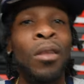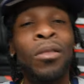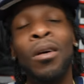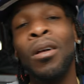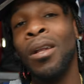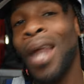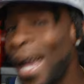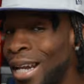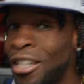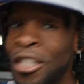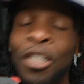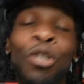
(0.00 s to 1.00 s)
the
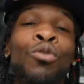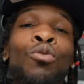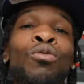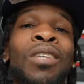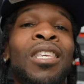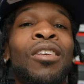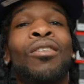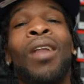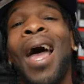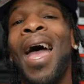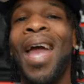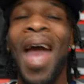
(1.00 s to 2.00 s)
latest shoes and you're
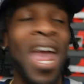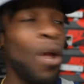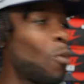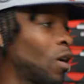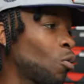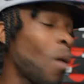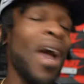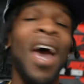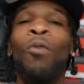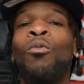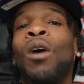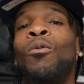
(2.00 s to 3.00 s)
like, hey, what do I
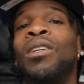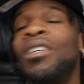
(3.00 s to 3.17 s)
gotta wear with